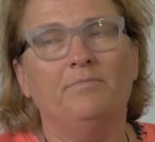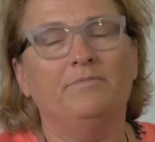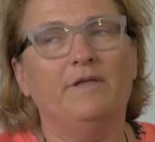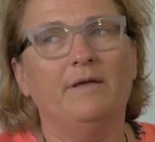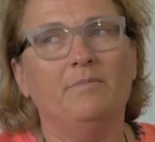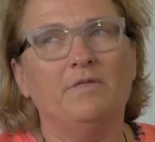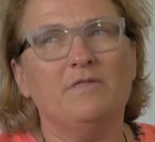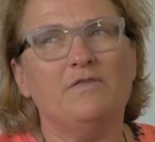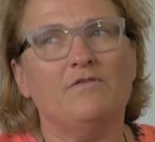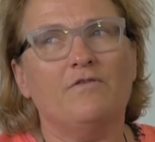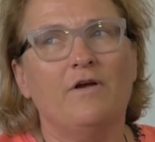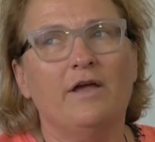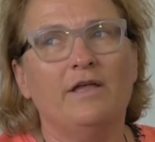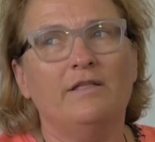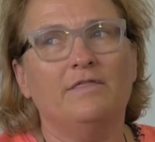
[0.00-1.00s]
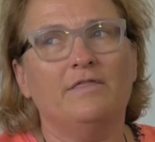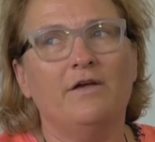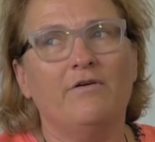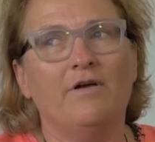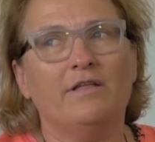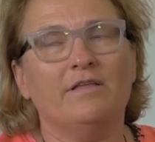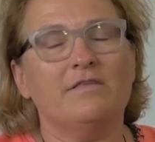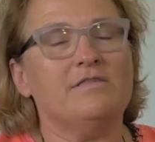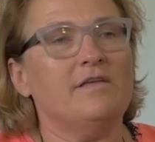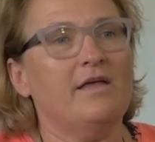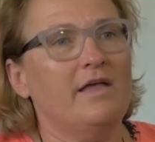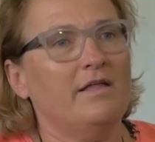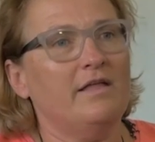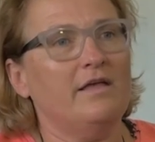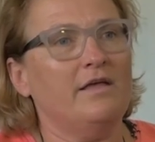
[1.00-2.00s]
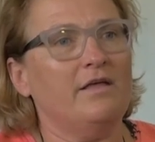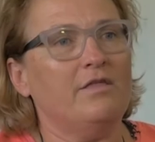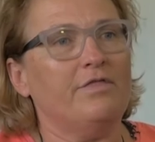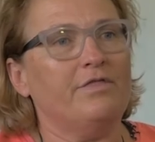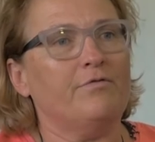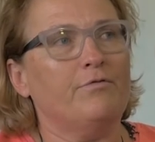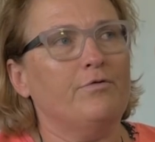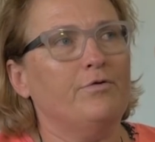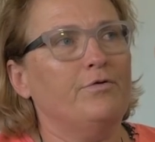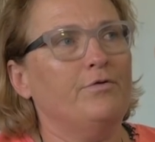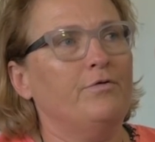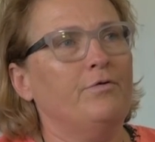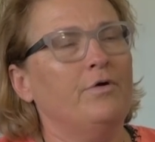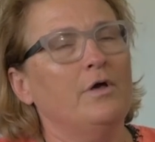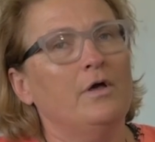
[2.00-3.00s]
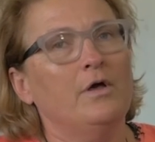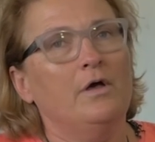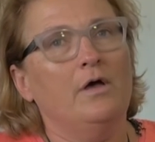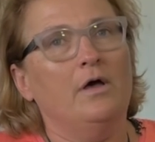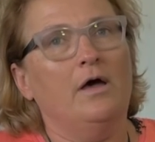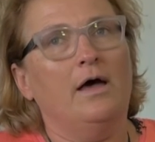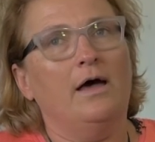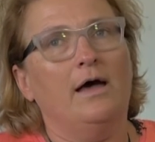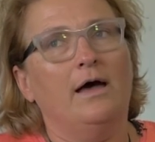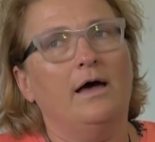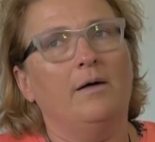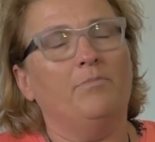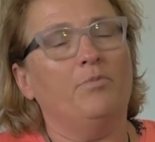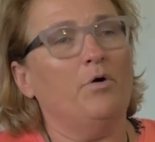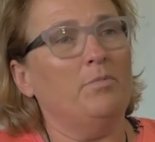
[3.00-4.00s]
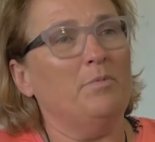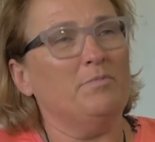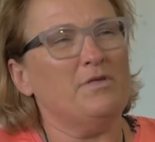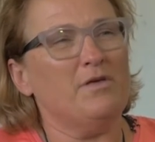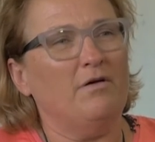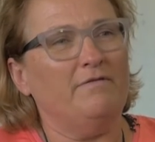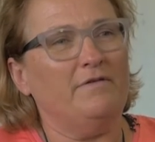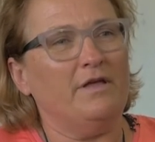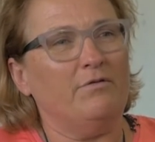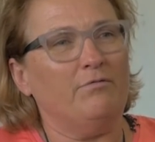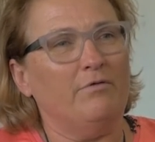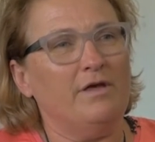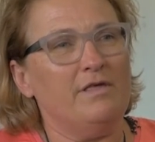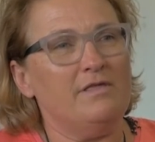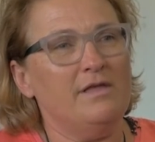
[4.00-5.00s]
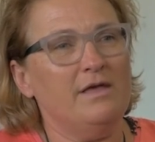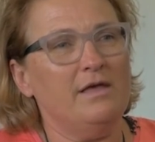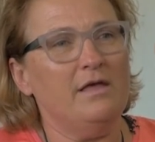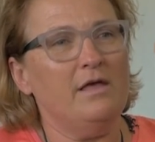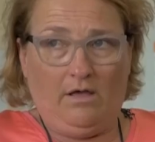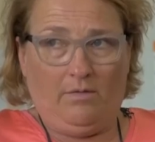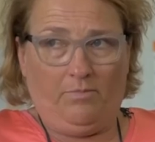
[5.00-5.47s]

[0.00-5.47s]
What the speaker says: demonstrate their understanding through problem solving and reasoning.